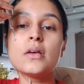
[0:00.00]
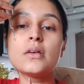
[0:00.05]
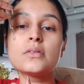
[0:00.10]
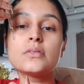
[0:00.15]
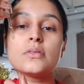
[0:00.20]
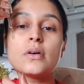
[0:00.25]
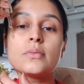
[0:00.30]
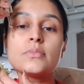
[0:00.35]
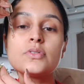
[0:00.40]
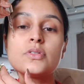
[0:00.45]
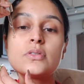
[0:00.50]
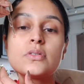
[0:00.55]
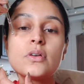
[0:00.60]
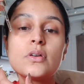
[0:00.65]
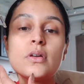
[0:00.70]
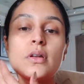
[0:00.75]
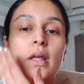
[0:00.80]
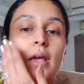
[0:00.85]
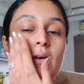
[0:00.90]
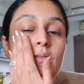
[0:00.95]
So I'm just
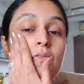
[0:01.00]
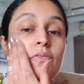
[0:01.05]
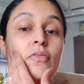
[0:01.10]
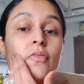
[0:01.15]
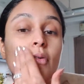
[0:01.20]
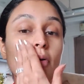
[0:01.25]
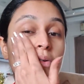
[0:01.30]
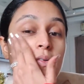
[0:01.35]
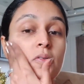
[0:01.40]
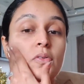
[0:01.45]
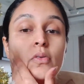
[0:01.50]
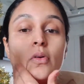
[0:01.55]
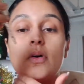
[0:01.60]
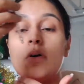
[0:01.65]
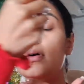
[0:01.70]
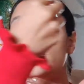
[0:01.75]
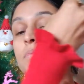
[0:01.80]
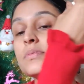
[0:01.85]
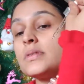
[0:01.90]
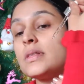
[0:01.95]
going to take 4
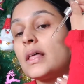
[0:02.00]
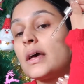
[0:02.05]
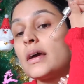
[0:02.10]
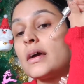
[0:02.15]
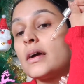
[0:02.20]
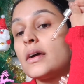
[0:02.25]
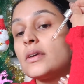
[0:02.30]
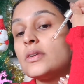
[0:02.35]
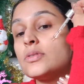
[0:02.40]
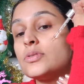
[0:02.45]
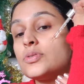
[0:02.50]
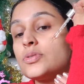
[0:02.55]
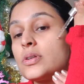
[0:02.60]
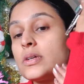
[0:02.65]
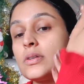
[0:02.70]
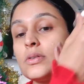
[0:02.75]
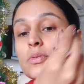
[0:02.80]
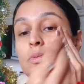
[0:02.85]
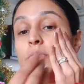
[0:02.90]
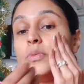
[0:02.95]
drops like I
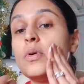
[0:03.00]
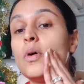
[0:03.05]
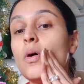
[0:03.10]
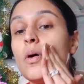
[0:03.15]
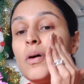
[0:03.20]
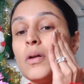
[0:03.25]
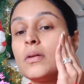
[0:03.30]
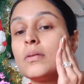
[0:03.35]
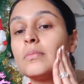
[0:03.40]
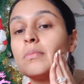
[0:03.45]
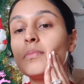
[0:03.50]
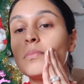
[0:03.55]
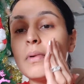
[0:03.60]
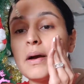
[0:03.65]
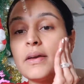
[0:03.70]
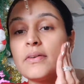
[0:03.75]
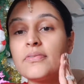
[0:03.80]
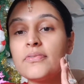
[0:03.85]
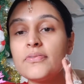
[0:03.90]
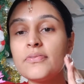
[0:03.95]
usually do on
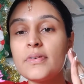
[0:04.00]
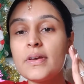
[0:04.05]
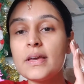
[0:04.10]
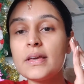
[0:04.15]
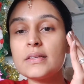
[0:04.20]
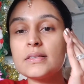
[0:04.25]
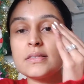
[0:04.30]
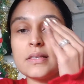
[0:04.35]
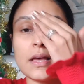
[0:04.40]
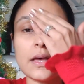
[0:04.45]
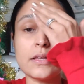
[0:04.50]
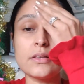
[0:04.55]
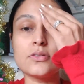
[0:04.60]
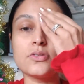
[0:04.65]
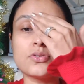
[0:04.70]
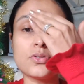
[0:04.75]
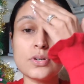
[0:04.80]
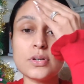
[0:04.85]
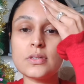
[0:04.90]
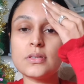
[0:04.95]
my face
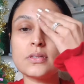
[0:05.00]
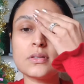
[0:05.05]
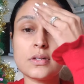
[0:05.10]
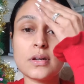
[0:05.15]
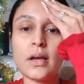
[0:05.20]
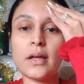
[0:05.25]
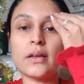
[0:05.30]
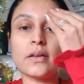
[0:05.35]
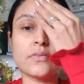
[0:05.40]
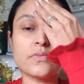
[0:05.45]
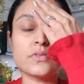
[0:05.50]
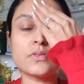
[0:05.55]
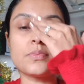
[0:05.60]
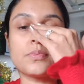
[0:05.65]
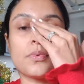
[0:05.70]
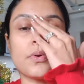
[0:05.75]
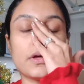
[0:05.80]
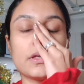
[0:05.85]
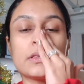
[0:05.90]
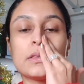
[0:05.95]
and just kind of
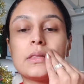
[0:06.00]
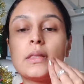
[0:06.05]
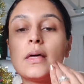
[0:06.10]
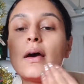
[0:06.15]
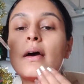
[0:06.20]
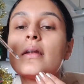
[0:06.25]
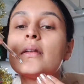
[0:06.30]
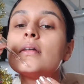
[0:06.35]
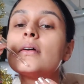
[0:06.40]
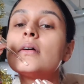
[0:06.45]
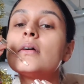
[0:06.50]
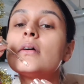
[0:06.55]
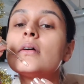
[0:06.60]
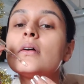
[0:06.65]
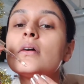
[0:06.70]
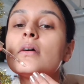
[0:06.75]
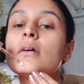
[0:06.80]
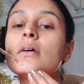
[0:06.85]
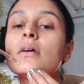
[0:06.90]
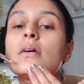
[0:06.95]
spread that.
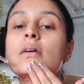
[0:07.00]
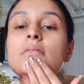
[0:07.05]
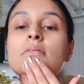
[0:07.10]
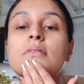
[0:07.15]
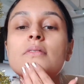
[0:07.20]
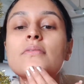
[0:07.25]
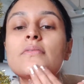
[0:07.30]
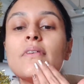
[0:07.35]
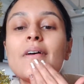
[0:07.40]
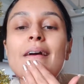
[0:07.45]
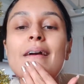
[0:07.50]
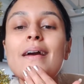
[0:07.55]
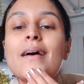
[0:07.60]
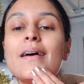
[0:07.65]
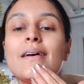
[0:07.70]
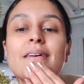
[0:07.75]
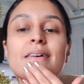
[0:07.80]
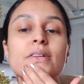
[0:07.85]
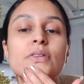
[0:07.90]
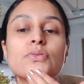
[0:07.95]
It's a very
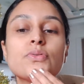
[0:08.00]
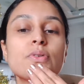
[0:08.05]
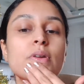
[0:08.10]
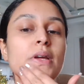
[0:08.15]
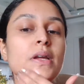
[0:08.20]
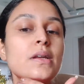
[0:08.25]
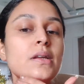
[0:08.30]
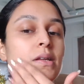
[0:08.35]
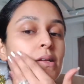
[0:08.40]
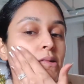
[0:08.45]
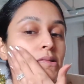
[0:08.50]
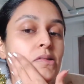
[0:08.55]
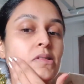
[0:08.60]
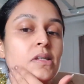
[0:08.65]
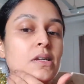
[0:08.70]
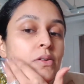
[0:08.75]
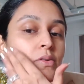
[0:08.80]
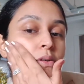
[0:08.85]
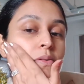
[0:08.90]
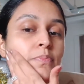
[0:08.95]
hydrating
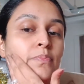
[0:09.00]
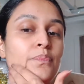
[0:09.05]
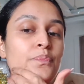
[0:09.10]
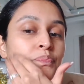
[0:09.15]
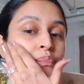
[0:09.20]
serum,